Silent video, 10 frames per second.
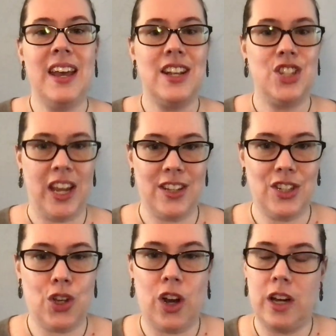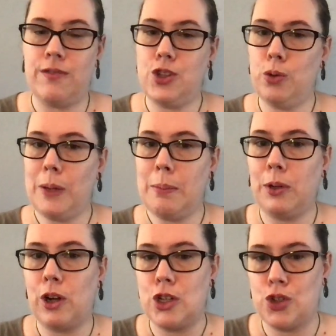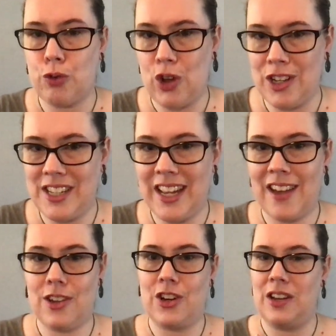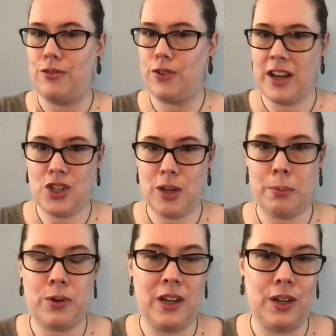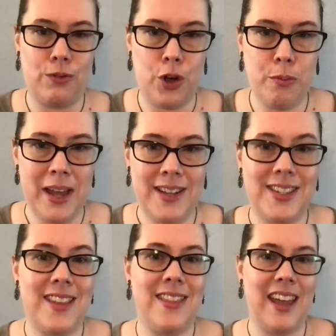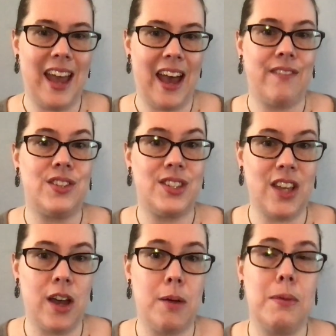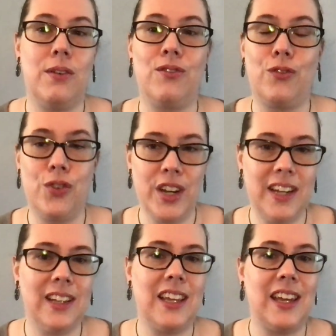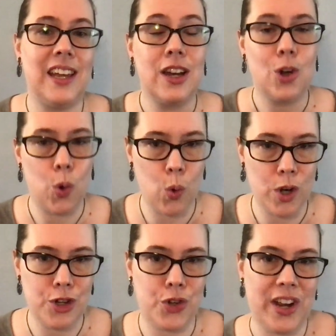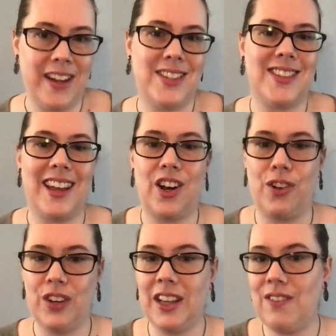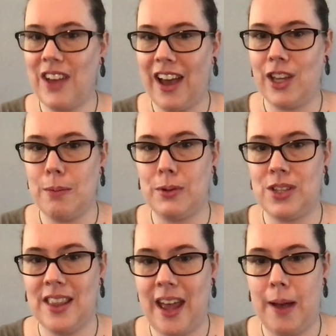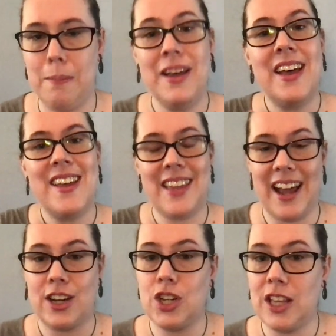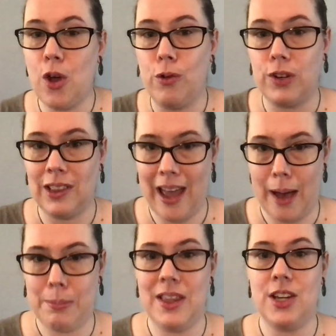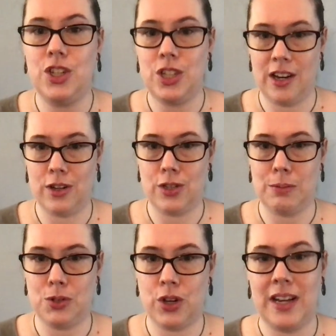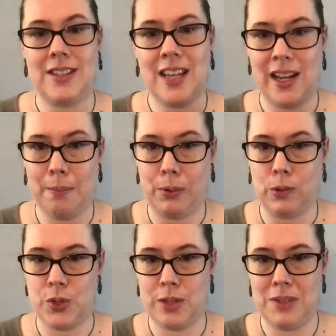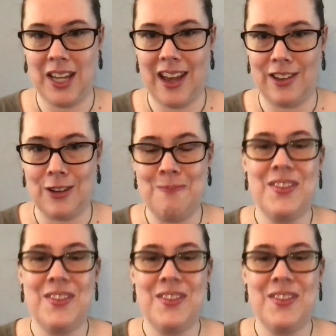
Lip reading: Chances are, if 2 people are drawn together in friendship or in a romance, they have some really core traits that are really valuable to them that actually overlap. They share some traits and it pulls them together.